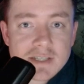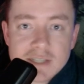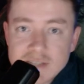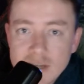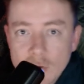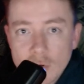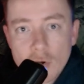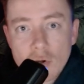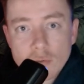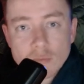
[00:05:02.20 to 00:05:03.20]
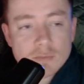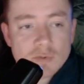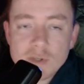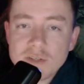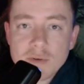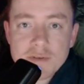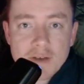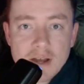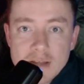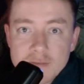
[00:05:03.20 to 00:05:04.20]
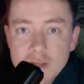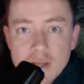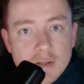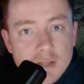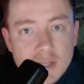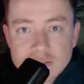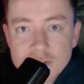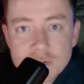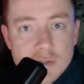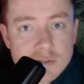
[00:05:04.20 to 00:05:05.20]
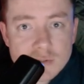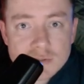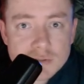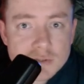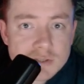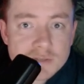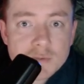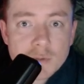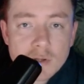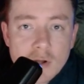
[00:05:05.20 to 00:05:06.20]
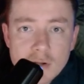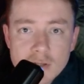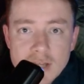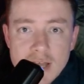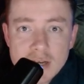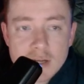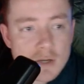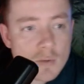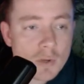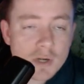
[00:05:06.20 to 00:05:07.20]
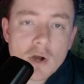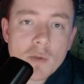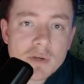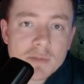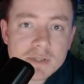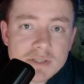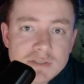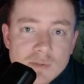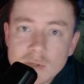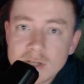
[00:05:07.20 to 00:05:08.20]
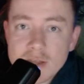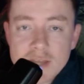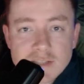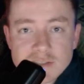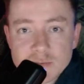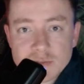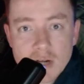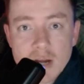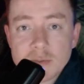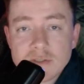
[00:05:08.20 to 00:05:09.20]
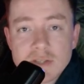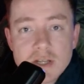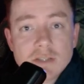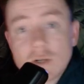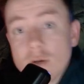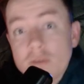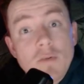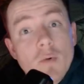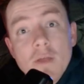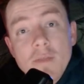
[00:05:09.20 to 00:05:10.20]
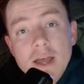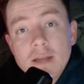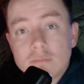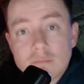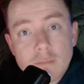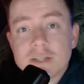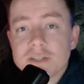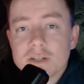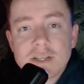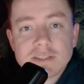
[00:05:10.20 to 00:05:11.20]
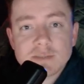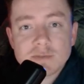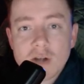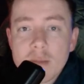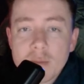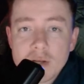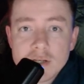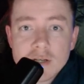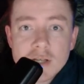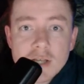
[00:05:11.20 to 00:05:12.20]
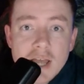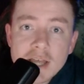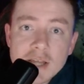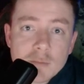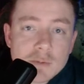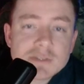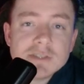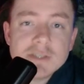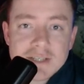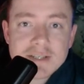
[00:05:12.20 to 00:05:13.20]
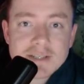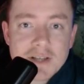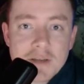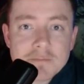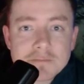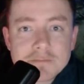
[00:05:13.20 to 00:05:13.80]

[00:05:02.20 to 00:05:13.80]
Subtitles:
That's our goal, 2025. Like I said, New Year's resolution, if you want to call it that. We're going to open up the Discord at 1,000 subscribers. So if you want that, make sure to hit that subscribe button, and we will see you guys next time.